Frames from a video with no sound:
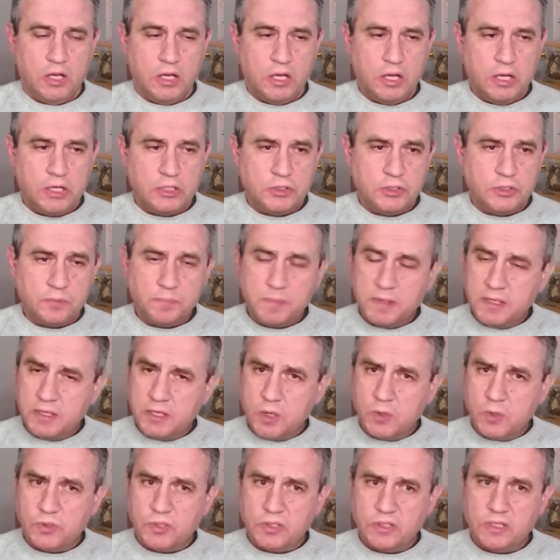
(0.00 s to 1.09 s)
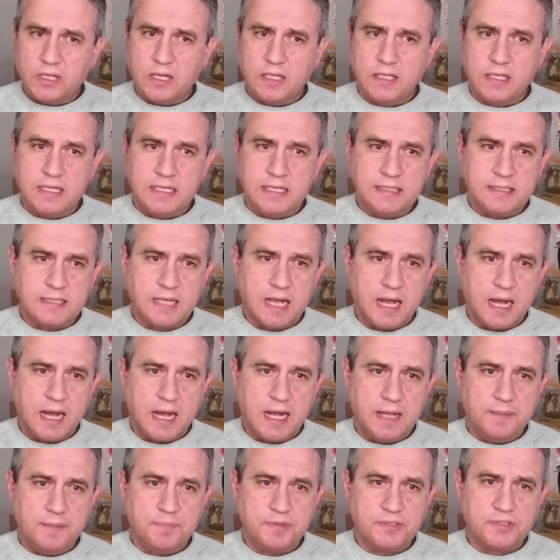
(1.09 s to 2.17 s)
it should be noted that these
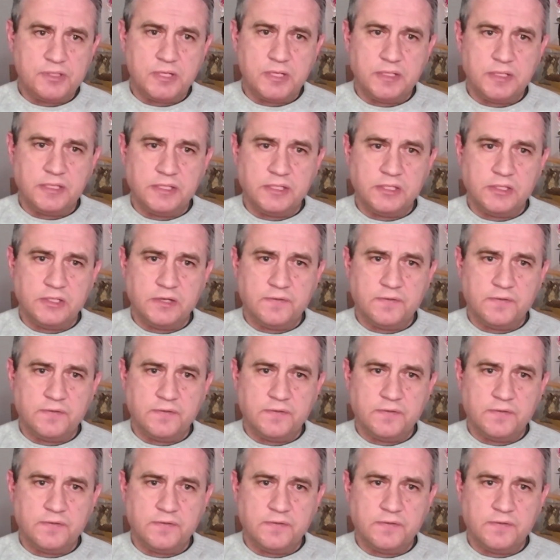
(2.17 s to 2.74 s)
high percentage